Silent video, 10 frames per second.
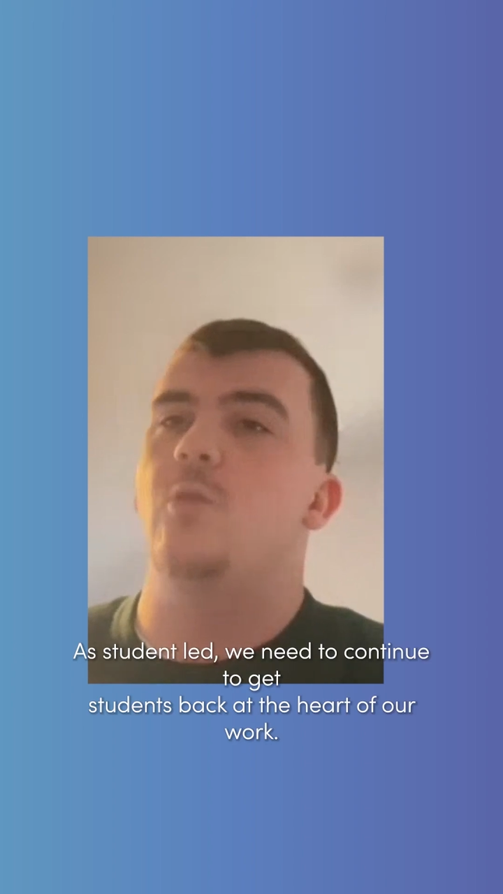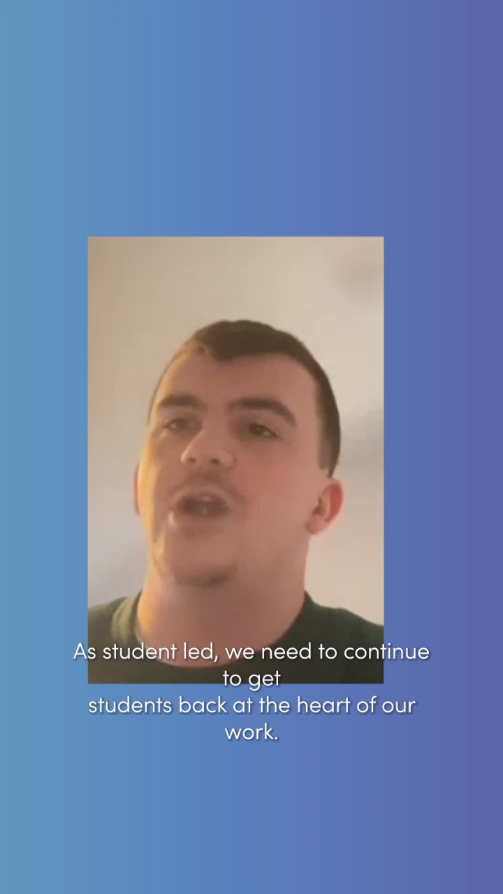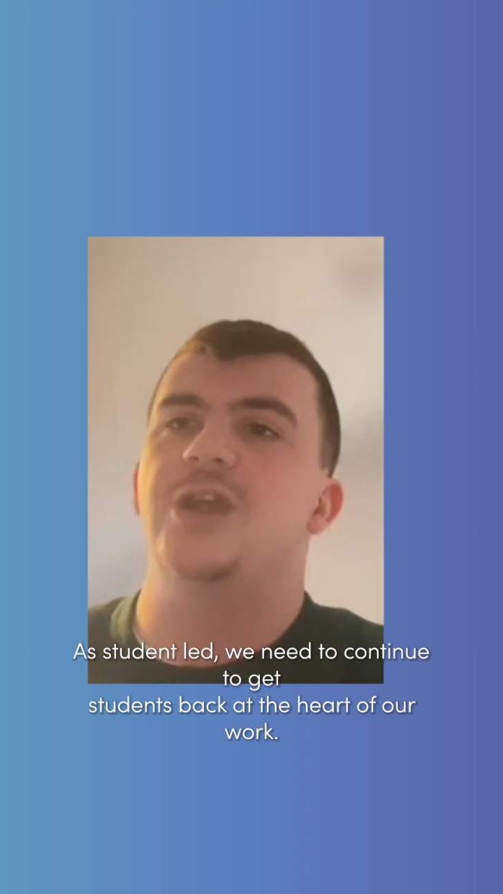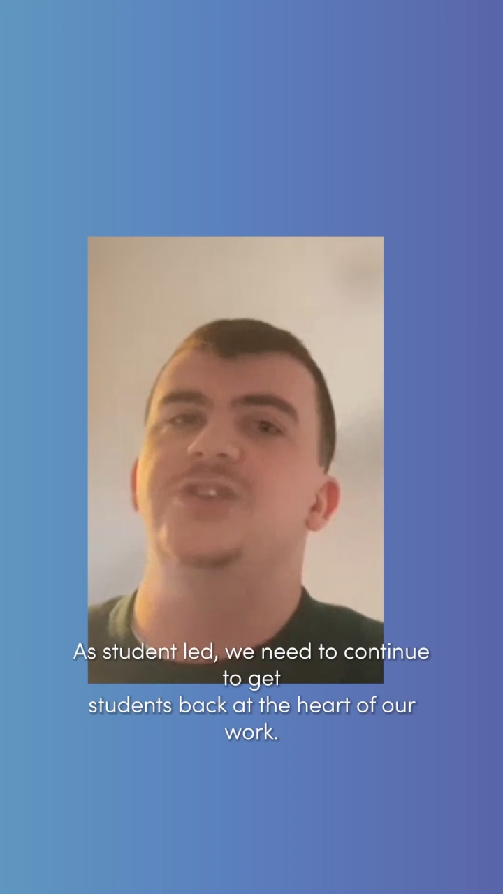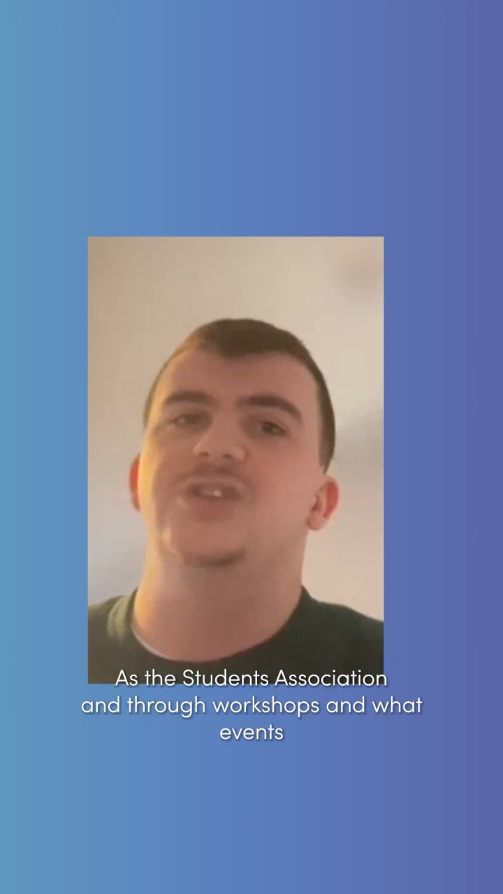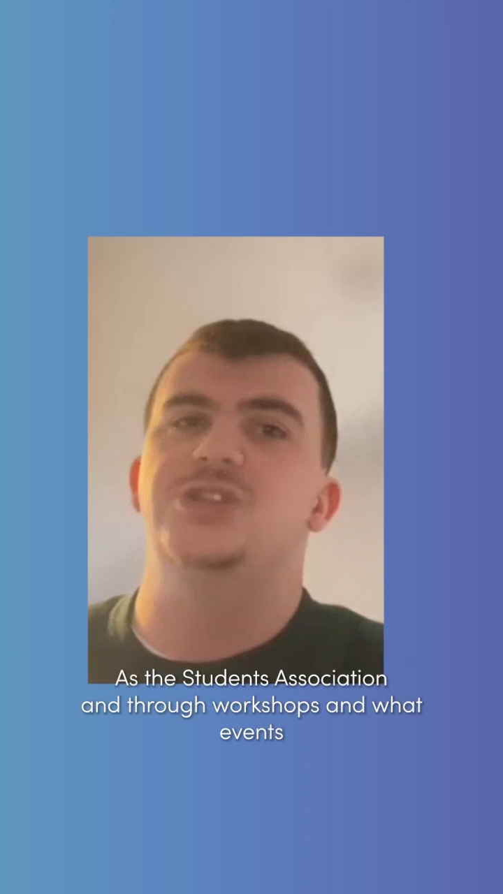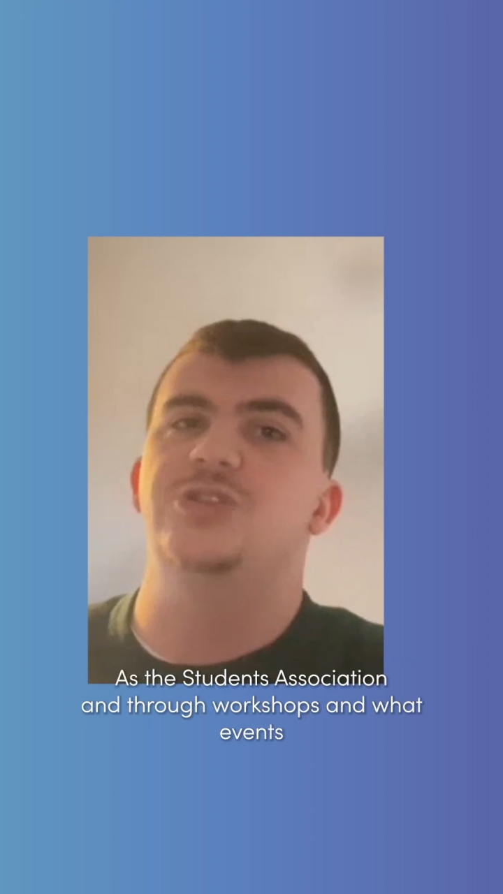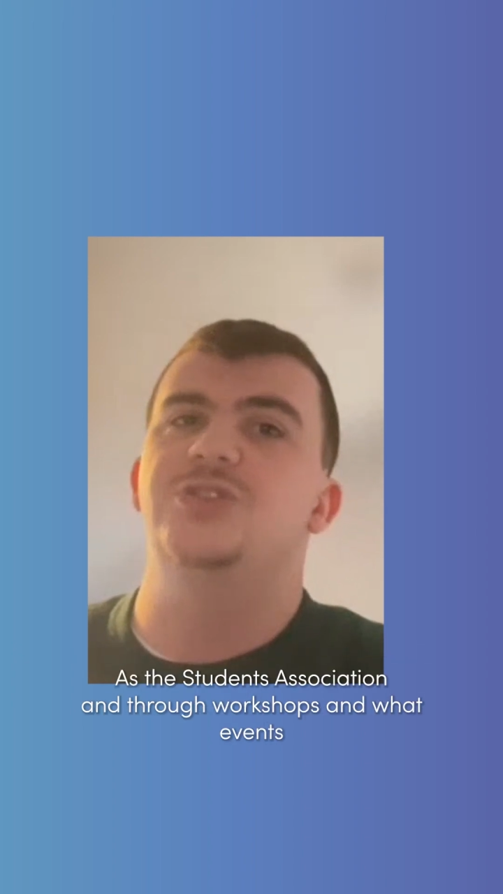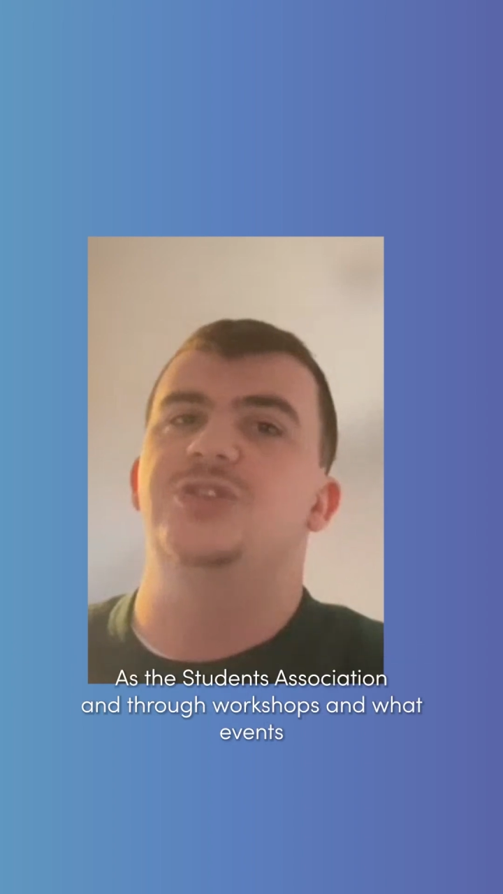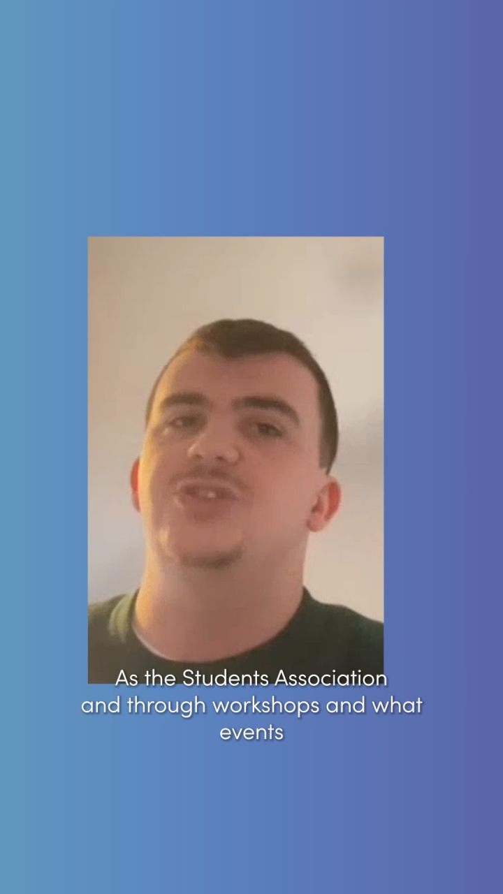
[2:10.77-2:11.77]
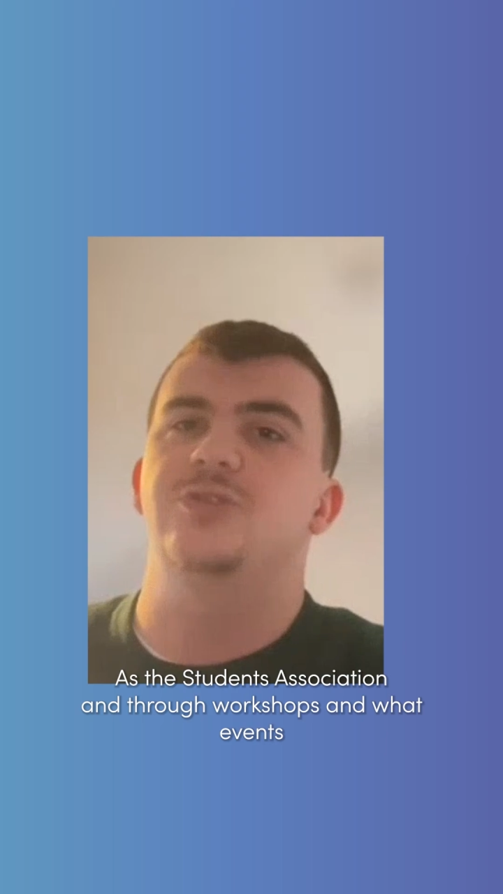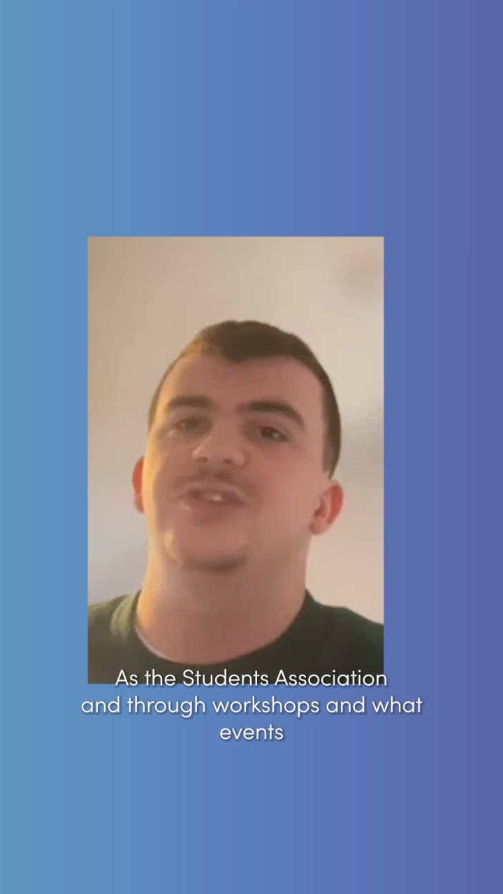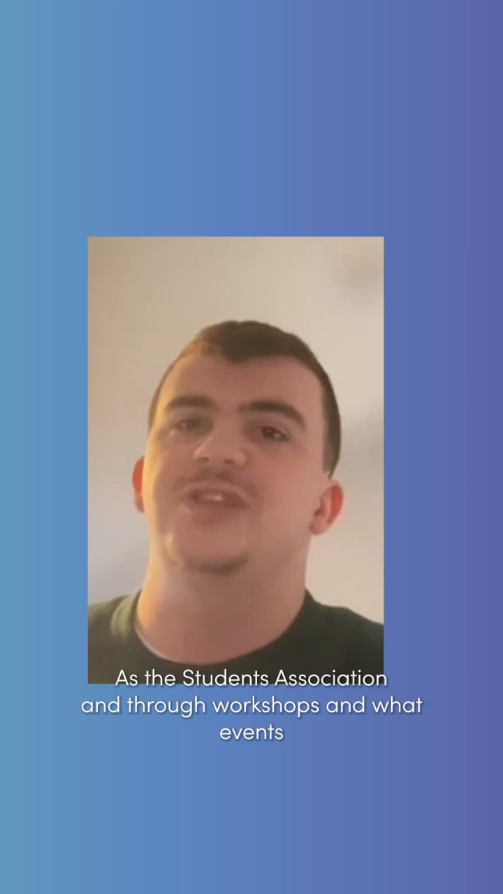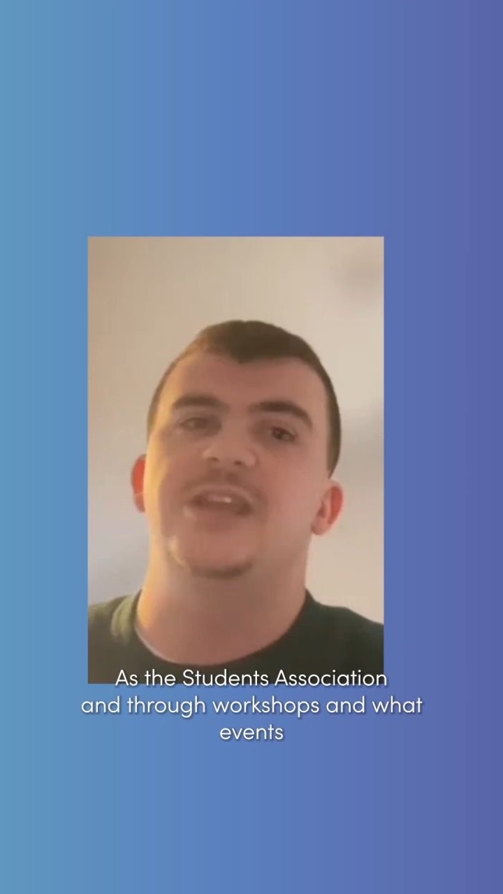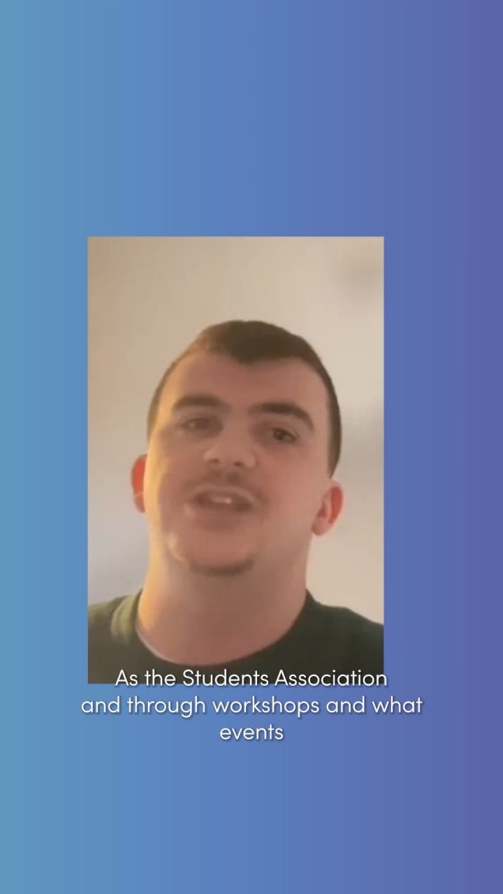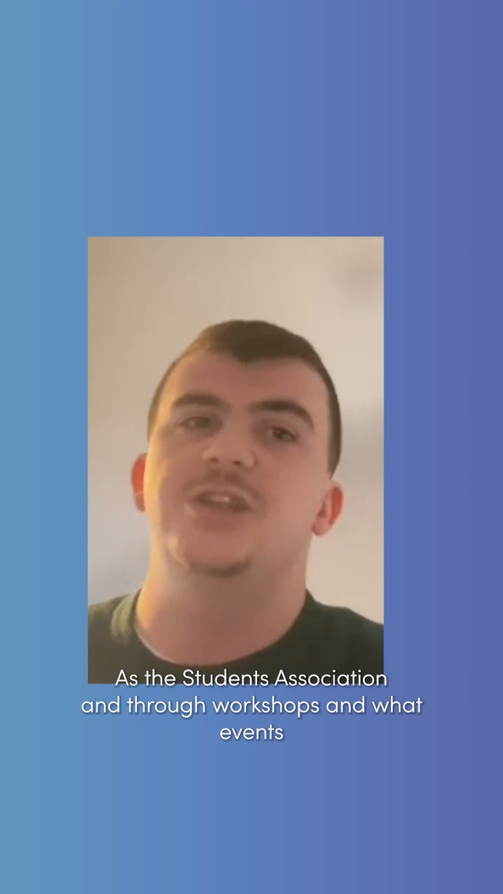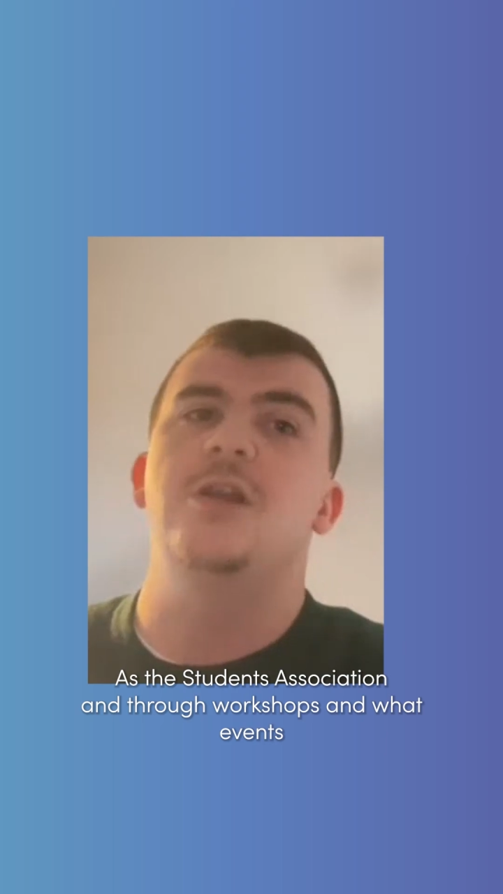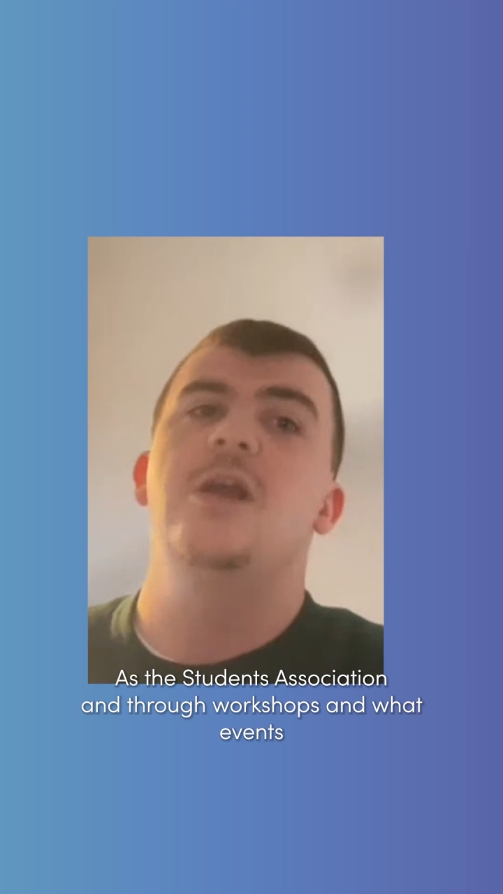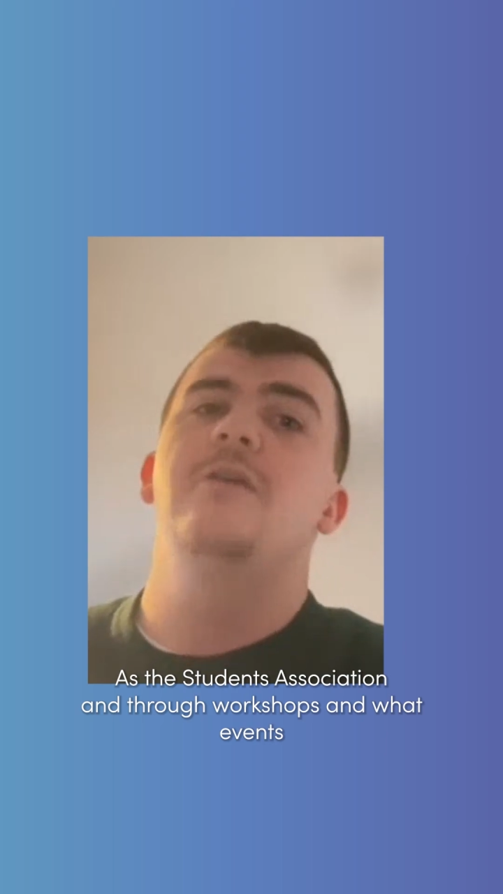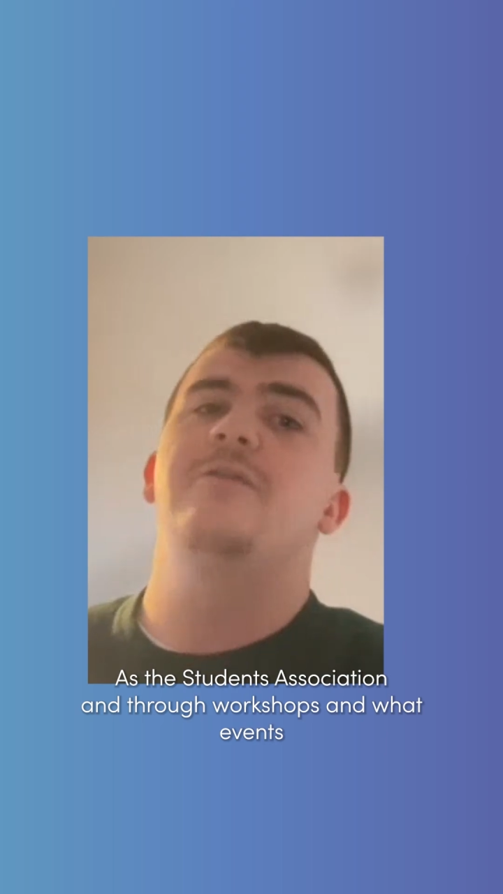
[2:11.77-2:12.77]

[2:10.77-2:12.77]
work as a Students' Association